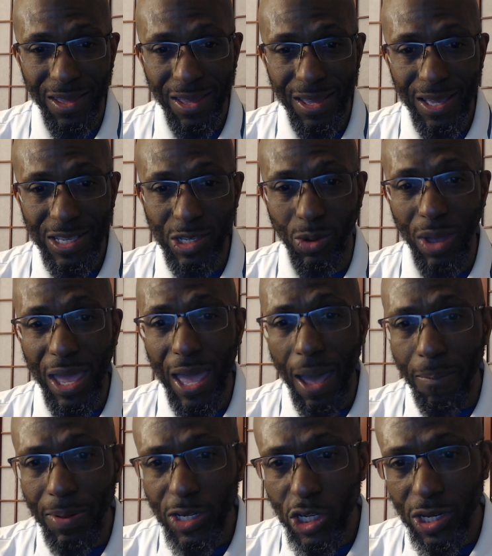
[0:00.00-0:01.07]
So
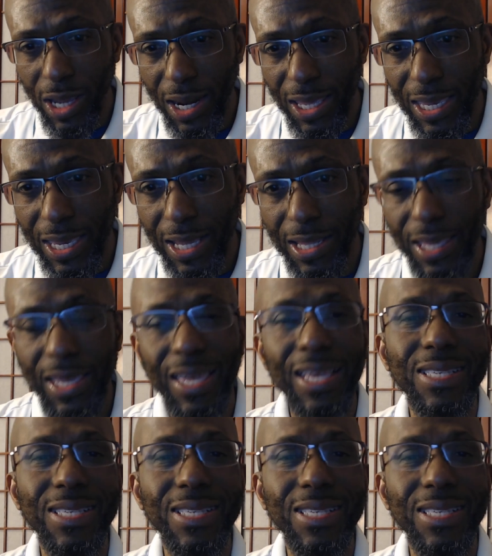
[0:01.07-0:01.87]
epigenetic healing is